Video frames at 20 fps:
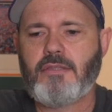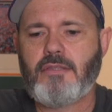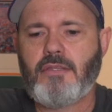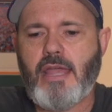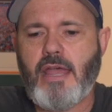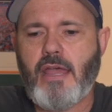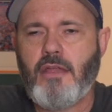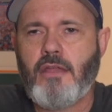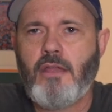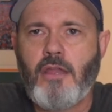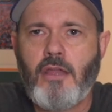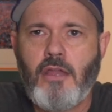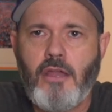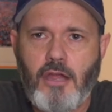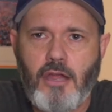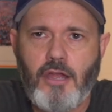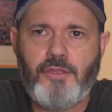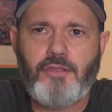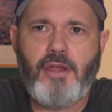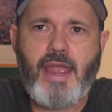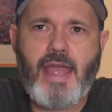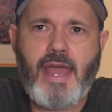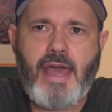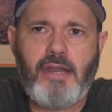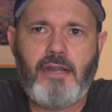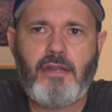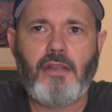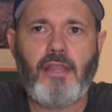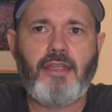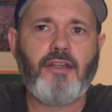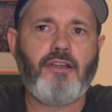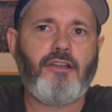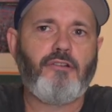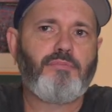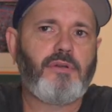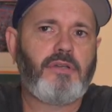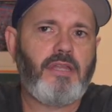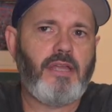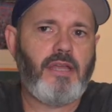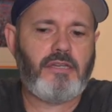that other added layer of
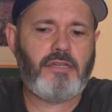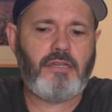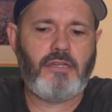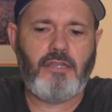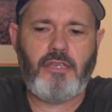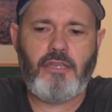protection